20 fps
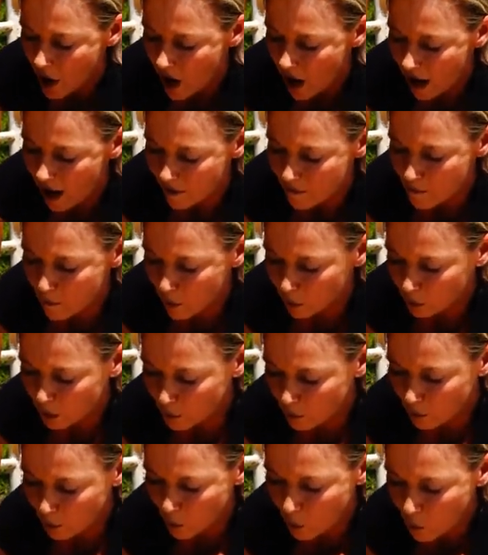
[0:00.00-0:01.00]
have
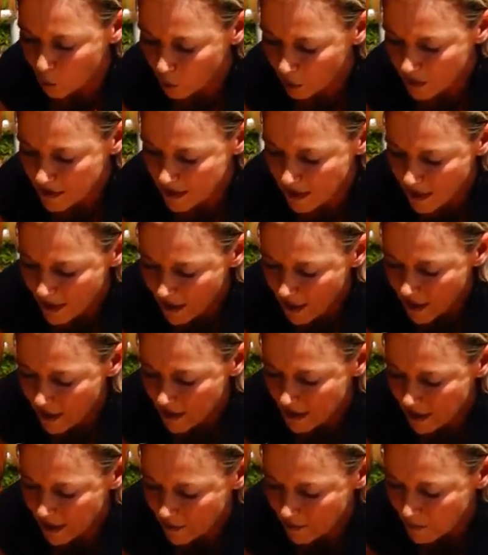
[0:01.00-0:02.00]
multiple
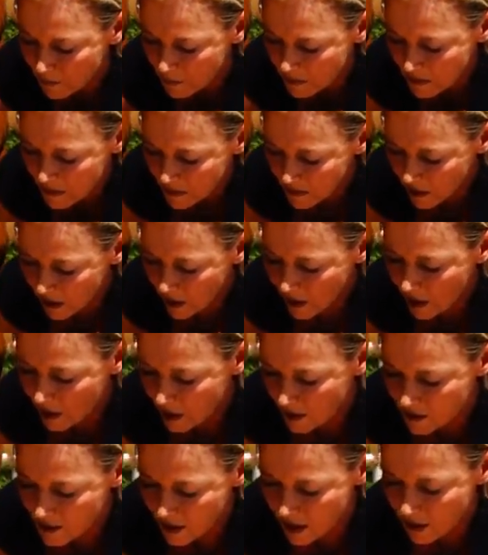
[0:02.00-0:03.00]
horses and
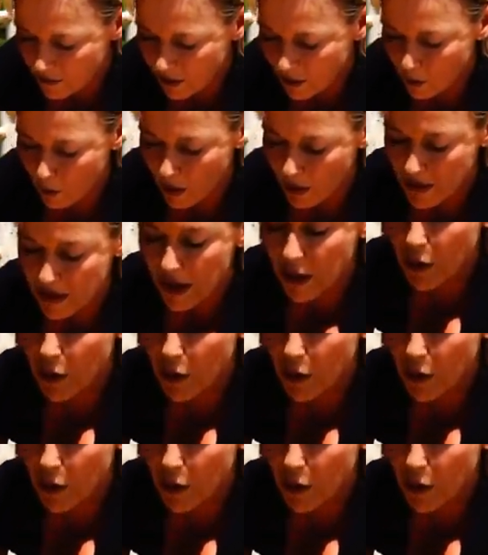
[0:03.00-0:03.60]
they want to